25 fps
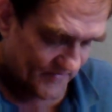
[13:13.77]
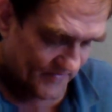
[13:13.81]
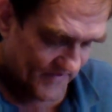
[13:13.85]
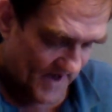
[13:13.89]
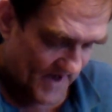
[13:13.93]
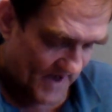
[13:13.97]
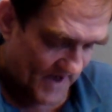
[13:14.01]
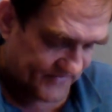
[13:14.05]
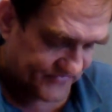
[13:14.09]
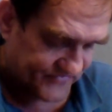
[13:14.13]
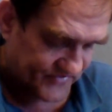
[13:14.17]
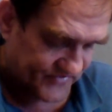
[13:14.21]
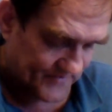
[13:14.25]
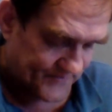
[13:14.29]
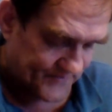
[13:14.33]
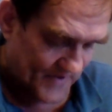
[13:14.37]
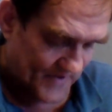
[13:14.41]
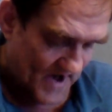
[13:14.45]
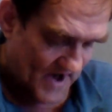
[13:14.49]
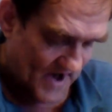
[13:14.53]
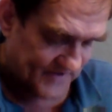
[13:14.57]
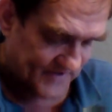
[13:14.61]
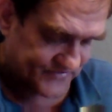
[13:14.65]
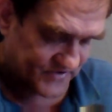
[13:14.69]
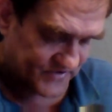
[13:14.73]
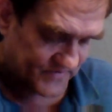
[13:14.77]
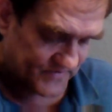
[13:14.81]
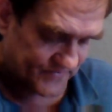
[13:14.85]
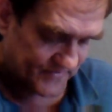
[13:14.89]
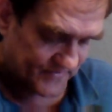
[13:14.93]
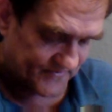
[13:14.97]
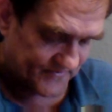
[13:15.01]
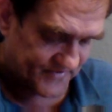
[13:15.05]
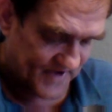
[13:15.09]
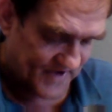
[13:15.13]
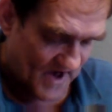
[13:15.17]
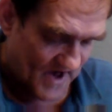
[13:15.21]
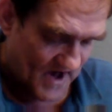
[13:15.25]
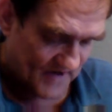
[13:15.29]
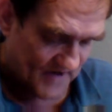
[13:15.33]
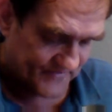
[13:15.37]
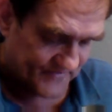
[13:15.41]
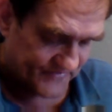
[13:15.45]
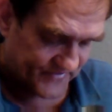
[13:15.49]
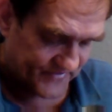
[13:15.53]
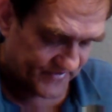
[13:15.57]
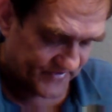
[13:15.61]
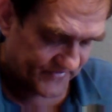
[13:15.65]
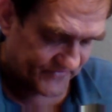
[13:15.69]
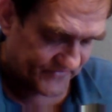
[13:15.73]
That's the posse from
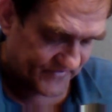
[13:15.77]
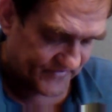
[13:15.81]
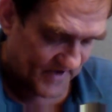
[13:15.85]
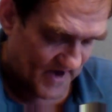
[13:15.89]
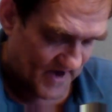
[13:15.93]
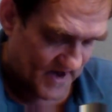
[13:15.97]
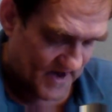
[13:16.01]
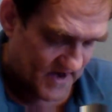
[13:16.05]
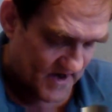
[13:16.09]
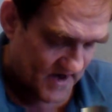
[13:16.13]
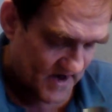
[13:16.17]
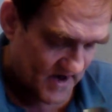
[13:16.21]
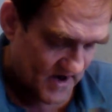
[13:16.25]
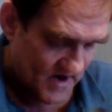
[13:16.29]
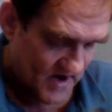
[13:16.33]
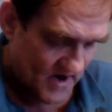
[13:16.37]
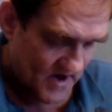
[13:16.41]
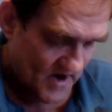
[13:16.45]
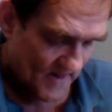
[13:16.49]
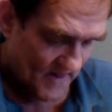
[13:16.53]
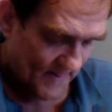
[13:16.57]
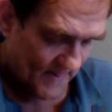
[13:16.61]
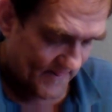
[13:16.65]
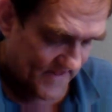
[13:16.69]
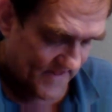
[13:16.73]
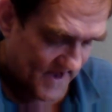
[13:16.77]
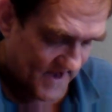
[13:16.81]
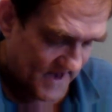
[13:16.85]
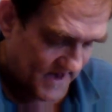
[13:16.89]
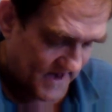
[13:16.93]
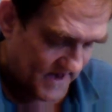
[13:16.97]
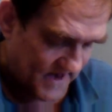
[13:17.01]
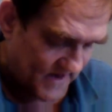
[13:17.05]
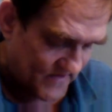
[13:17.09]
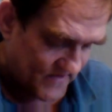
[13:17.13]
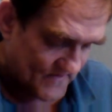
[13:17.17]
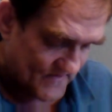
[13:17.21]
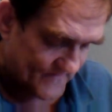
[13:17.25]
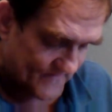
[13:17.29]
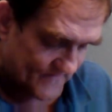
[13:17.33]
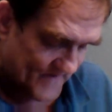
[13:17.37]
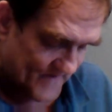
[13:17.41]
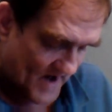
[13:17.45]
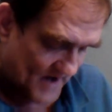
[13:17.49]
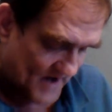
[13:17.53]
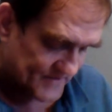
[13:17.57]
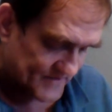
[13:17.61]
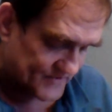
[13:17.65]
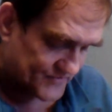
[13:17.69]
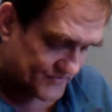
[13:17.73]
town, Zeke said. They either
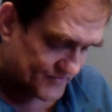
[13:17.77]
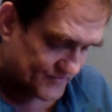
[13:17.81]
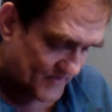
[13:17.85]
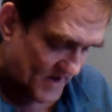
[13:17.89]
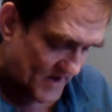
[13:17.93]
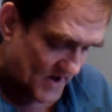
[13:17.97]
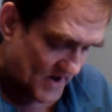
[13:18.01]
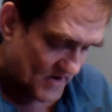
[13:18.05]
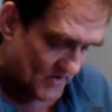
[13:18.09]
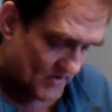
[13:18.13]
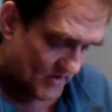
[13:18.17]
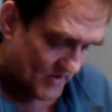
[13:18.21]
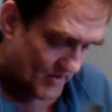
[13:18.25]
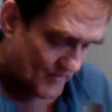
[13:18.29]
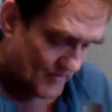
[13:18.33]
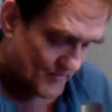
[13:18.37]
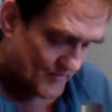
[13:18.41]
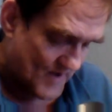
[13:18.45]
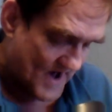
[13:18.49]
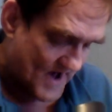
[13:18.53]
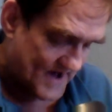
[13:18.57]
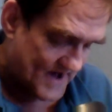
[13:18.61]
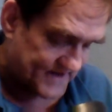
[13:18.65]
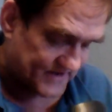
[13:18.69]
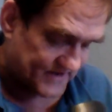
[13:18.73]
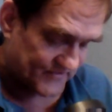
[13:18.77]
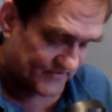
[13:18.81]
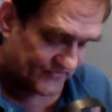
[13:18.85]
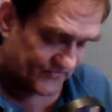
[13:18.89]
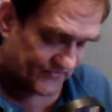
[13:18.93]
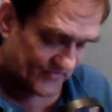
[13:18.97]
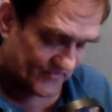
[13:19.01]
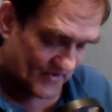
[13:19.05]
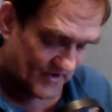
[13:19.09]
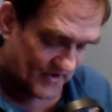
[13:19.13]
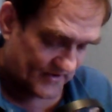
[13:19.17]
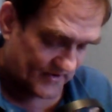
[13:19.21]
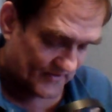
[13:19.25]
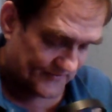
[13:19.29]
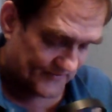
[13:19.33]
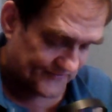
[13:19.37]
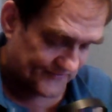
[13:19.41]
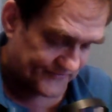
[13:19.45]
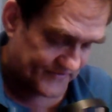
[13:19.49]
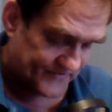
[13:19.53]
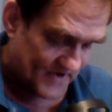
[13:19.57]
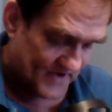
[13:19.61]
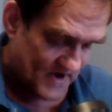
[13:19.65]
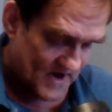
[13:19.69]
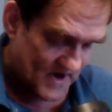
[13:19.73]
found a trail or are riding in
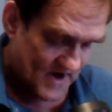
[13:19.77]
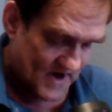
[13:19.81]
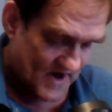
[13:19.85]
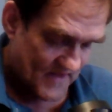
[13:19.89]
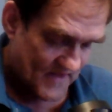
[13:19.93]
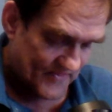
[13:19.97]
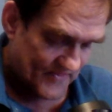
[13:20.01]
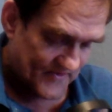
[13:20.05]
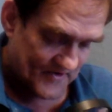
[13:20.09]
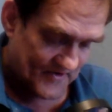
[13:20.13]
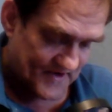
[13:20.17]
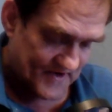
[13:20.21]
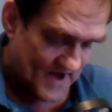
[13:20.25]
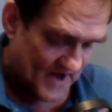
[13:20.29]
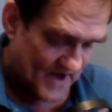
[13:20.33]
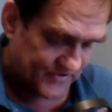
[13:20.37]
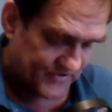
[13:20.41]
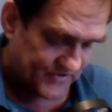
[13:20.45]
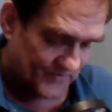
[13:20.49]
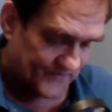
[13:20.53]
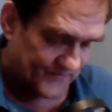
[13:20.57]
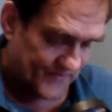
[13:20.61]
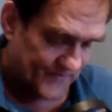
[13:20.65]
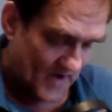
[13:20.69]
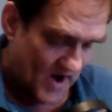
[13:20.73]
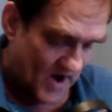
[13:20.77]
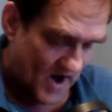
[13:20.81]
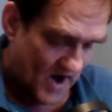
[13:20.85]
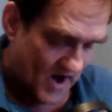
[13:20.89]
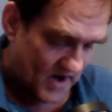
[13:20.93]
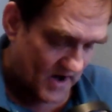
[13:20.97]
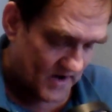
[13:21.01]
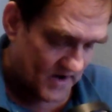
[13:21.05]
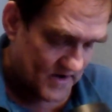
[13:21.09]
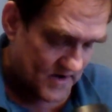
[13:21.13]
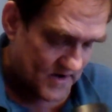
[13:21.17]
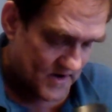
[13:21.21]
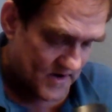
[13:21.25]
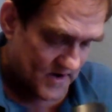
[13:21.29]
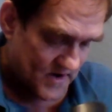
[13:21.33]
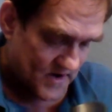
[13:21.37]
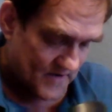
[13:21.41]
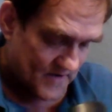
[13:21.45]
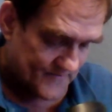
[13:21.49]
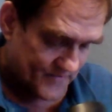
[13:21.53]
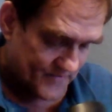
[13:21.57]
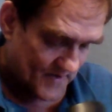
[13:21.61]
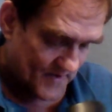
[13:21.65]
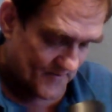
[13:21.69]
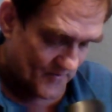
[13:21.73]
circles. They're not too far
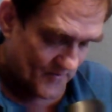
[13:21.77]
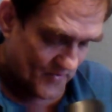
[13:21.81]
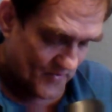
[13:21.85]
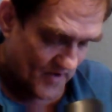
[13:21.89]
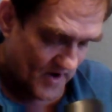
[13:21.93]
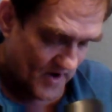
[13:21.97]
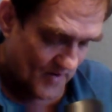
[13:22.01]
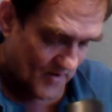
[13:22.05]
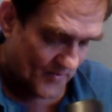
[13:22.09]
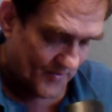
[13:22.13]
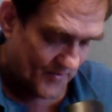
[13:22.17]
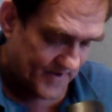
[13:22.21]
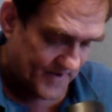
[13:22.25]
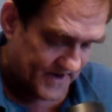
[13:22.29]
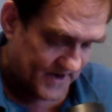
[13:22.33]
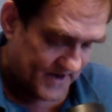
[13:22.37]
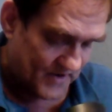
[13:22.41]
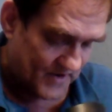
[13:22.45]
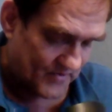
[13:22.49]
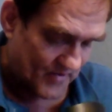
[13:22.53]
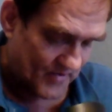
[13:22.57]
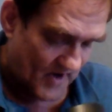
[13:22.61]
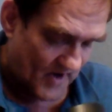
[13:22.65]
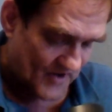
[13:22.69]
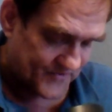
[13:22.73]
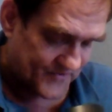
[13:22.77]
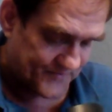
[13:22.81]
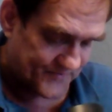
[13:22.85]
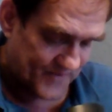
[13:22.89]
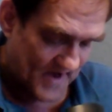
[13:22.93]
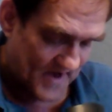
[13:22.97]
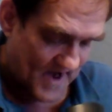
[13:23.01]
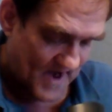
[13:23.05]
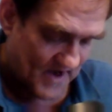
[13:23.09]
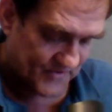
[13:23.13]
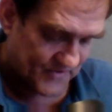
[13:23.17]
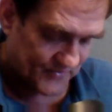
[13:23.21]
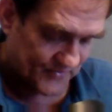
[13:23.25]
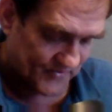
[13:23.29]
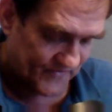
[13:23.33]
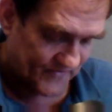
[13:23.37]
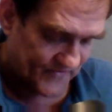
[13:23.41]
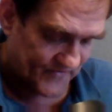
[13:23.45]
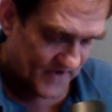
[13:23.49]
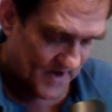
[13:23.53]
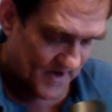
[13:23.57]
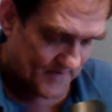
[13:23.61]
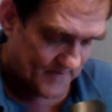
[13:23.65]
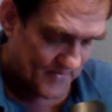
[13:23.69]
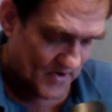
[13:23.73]
from where we crossed paths with
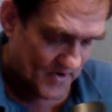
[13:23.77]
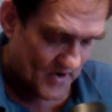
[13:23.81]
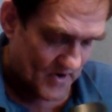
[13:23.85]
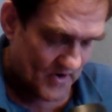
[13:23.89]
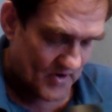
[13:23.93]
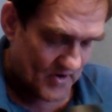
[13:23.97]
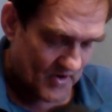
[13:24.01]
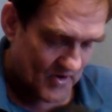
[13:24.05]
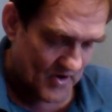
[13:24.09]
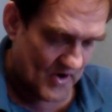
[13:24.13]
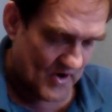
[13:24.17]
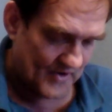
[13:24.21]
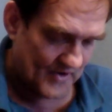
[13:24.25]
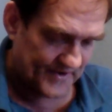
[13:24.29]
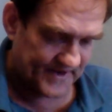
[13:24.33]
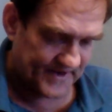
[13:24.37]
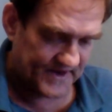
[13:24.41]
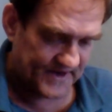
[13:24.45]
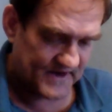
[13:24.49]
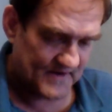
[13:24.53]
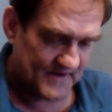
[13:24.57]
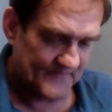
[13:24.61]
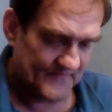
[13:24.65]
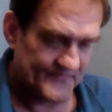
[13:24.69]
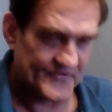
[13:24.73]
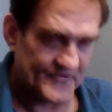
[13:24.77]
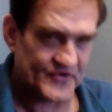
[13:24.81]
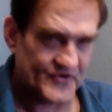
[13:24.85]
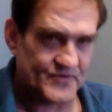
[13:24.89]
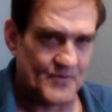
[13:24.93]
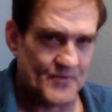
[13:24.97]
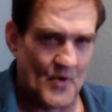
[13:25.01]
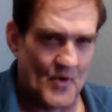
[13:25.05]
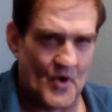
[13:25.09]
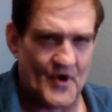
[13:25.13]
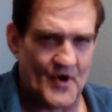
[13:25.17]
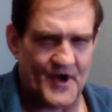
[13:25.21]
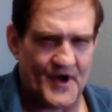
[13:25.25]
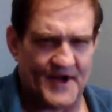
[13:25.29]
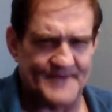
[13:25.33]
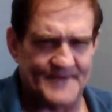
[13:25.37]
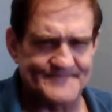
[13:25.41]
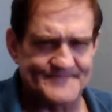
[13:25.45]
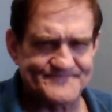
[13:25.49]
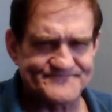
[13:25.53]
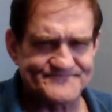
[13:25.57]
them early this morning.